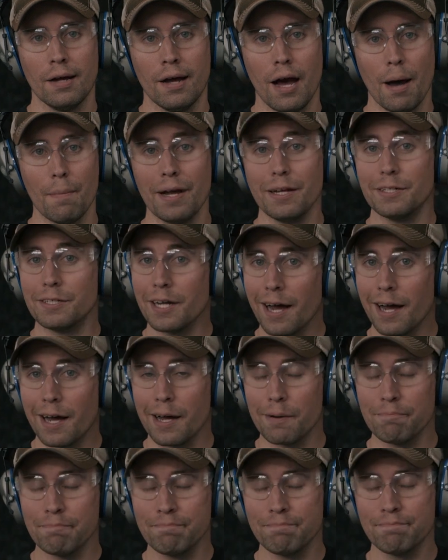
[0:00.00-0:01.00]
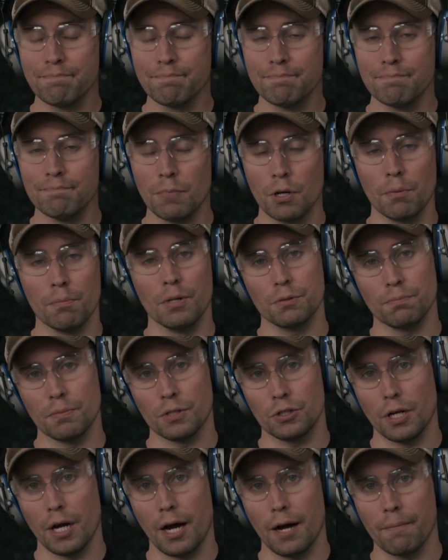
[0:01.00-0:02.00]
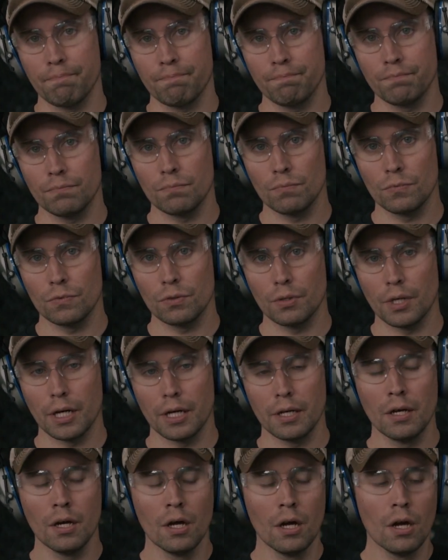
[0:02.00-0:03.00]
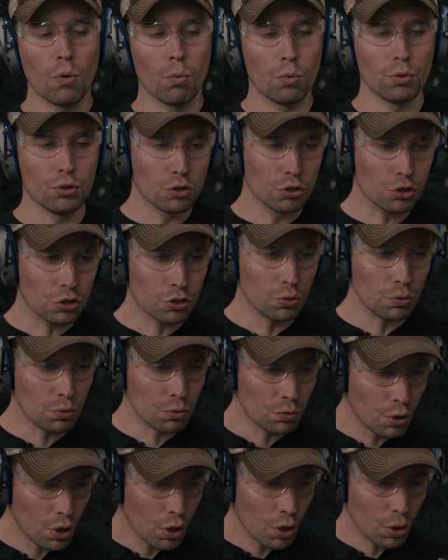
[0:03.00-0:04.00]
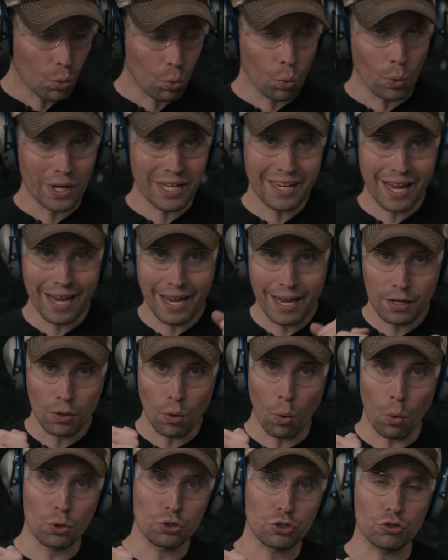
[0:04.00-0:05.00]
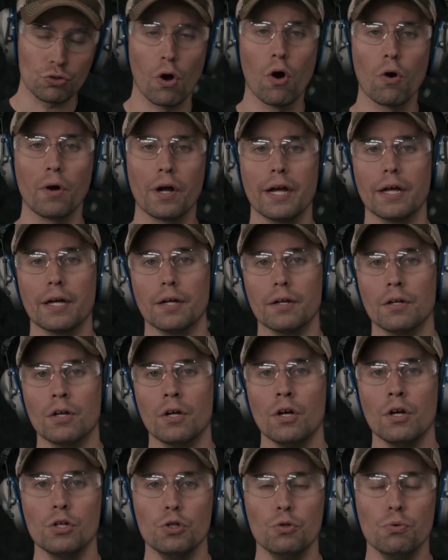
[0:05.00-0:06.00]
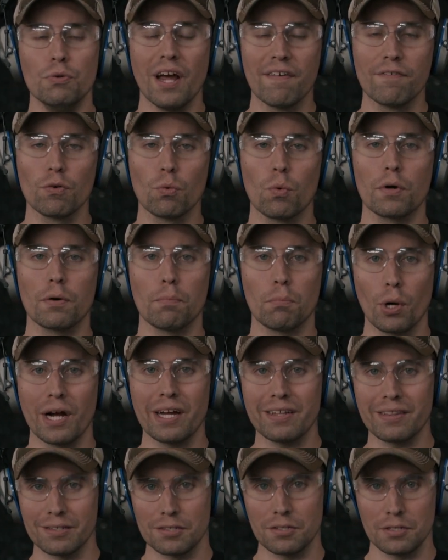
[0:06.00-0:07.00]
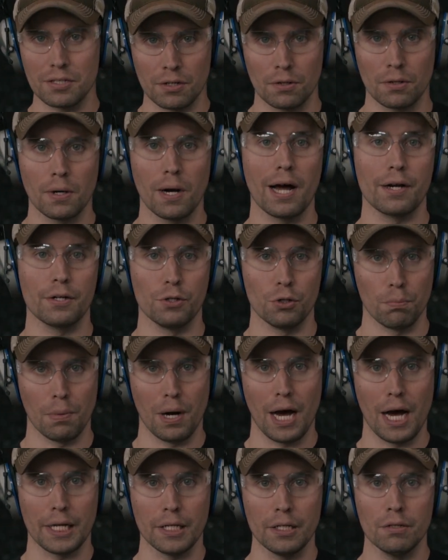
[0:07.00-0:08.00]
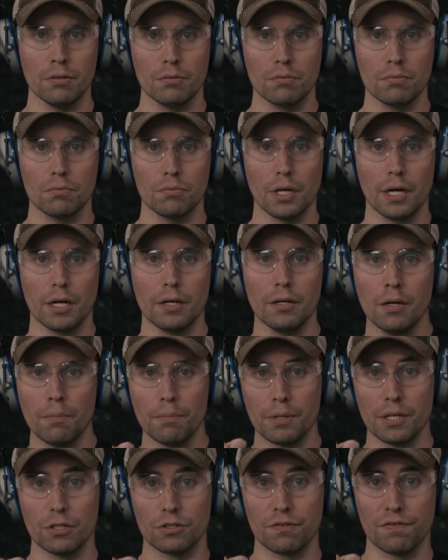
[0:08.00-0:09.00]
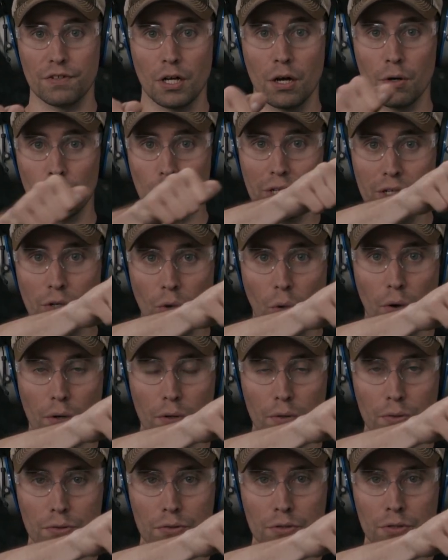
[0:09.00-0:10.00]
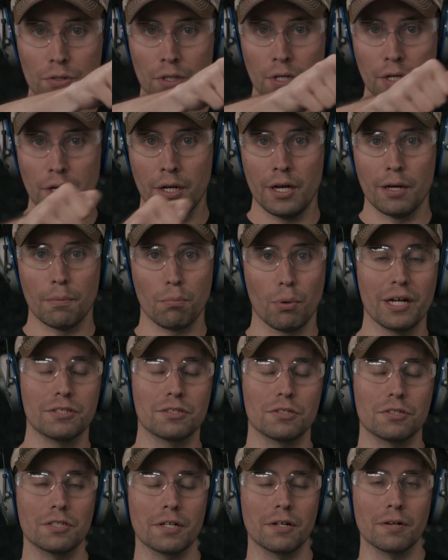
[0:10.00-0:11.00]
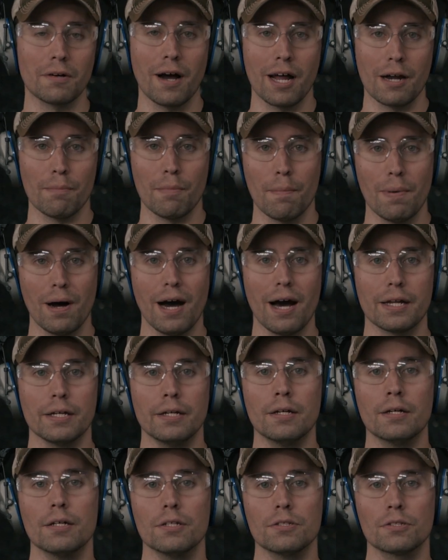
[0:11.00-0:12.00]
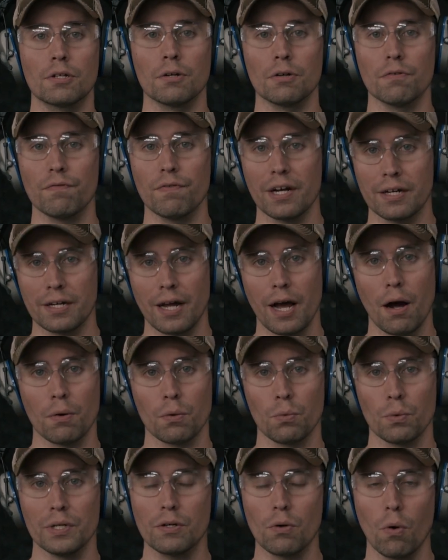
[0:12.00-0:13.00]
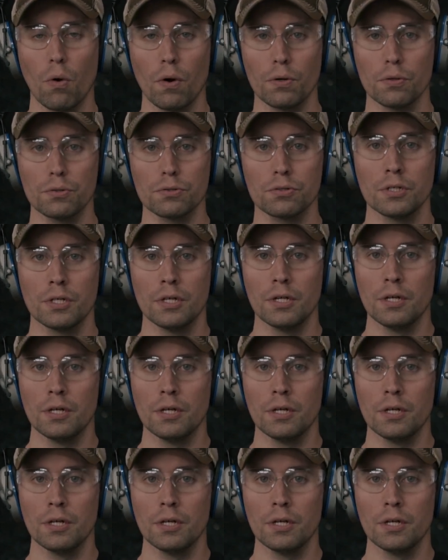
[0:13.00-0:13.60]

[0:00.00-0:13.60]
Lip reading: I made time, but I missed my shot, okay? When you're shooting weak hand or strong hand, you never wanna break the center line of your body, okay? Because if the gun recoils, breaks the center line of my body, it's gonna affect how it recoils,